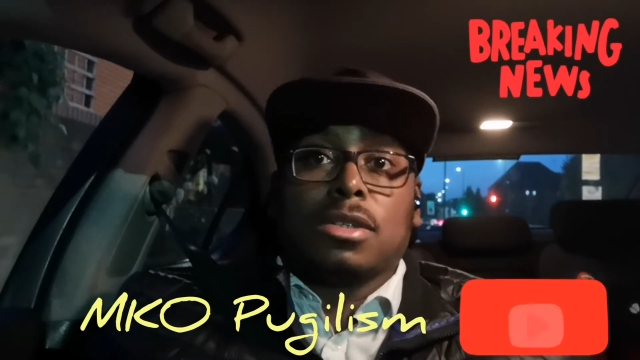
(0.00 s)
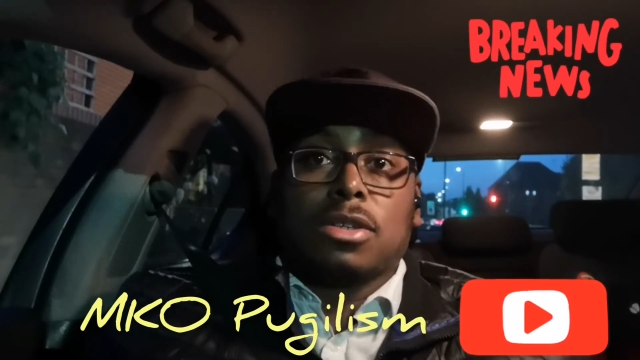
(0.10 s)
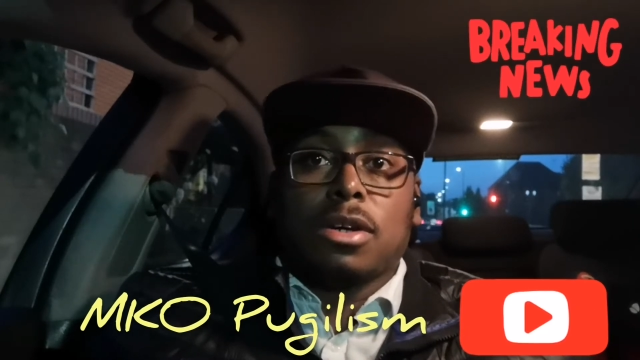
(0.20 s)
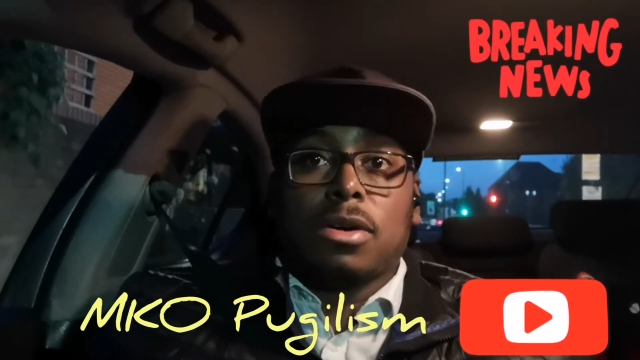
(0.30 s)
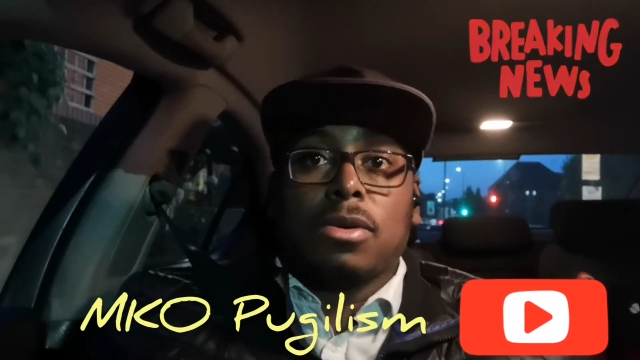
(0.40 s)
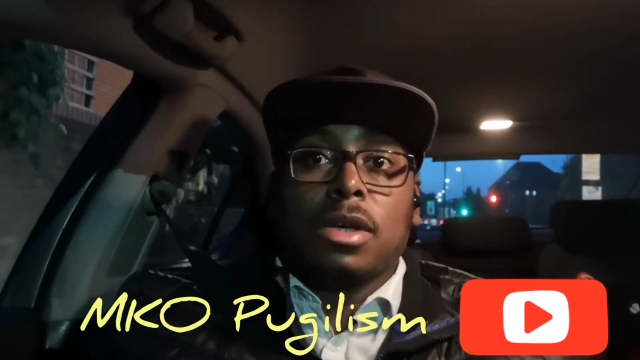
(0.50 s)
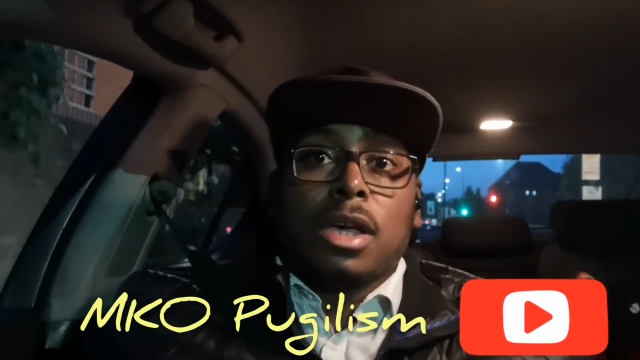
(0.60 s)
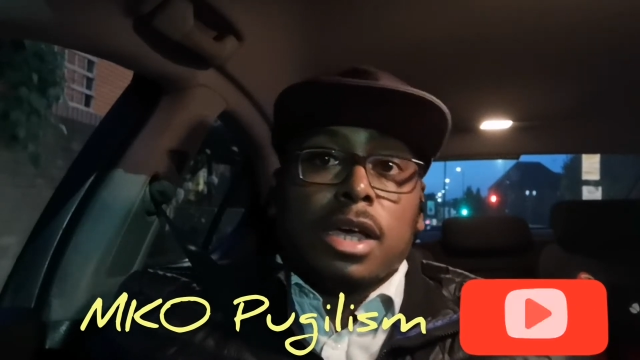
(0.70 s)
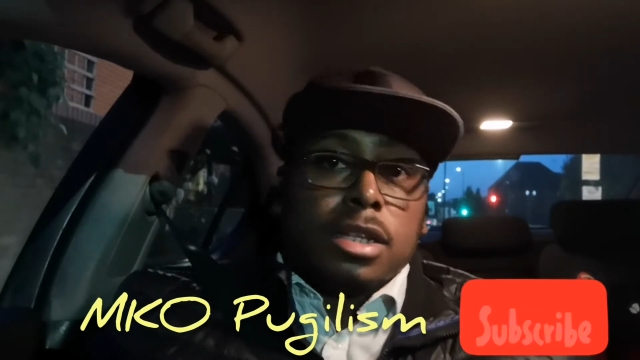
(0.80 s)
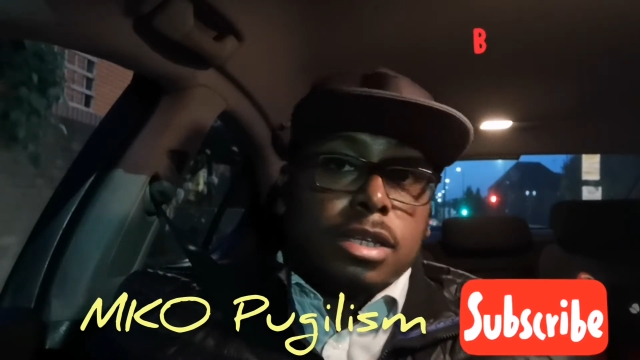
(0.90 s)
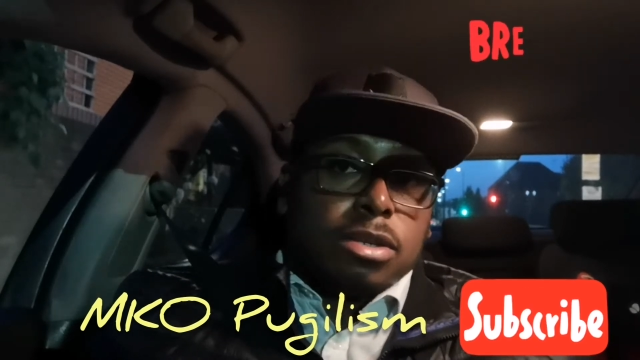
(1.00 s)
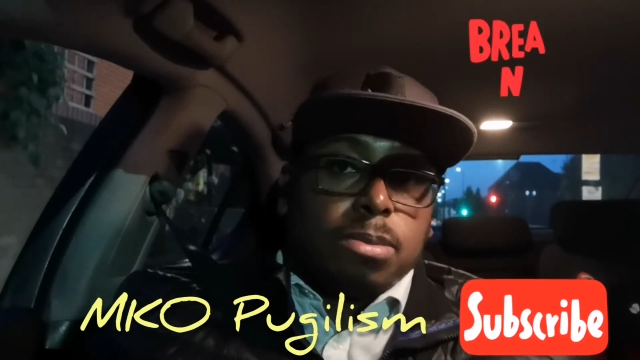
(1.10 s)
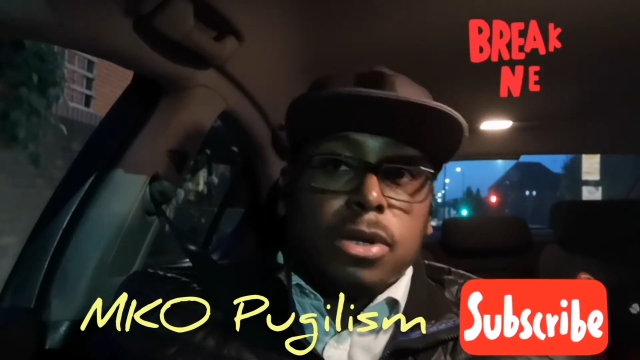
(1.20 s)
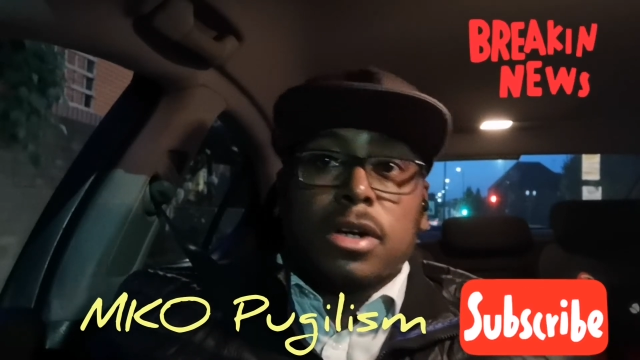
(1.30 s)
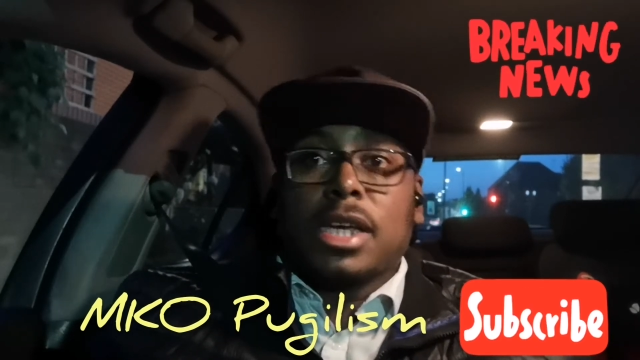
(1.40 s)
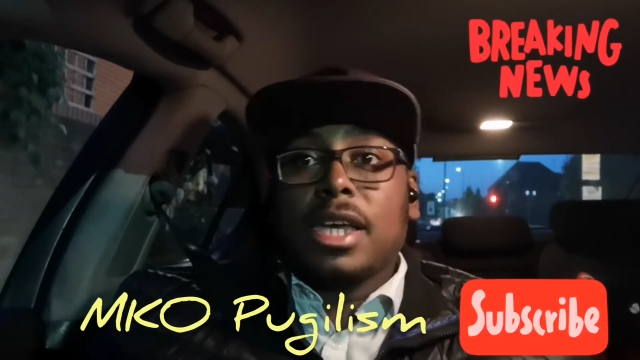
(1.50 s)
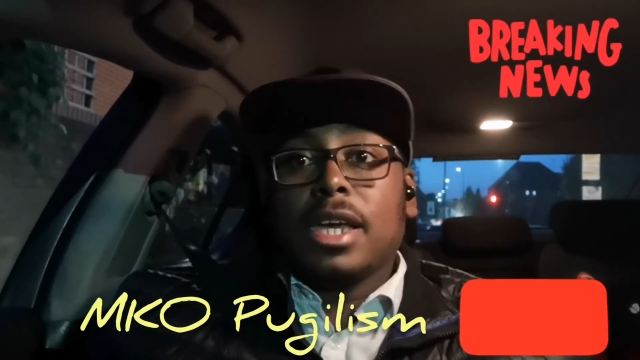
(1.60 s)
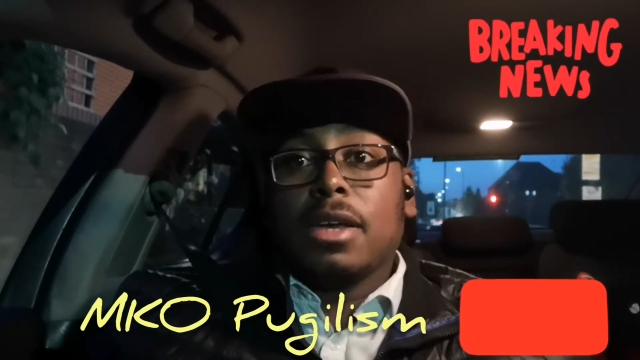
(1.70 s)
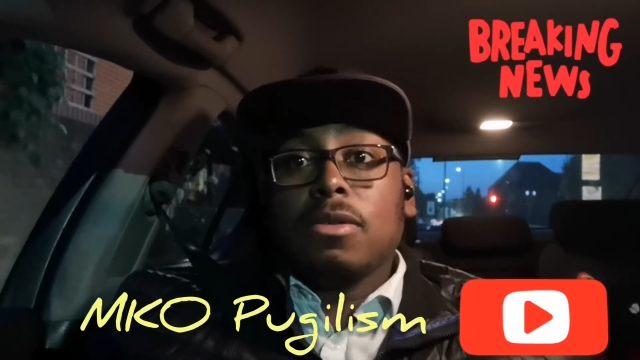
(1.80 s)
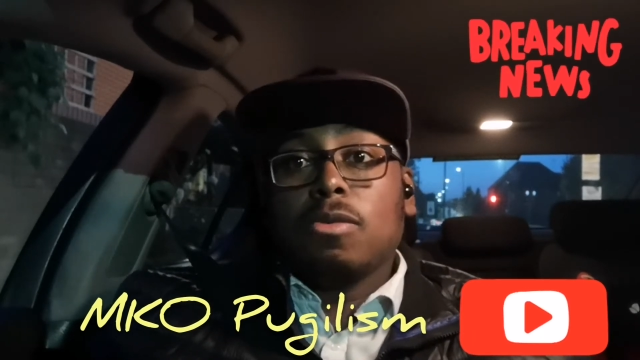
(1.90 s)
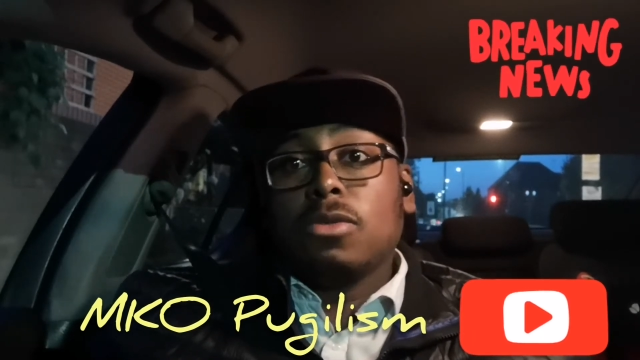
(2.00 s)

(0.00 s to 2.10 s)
So, this blog here,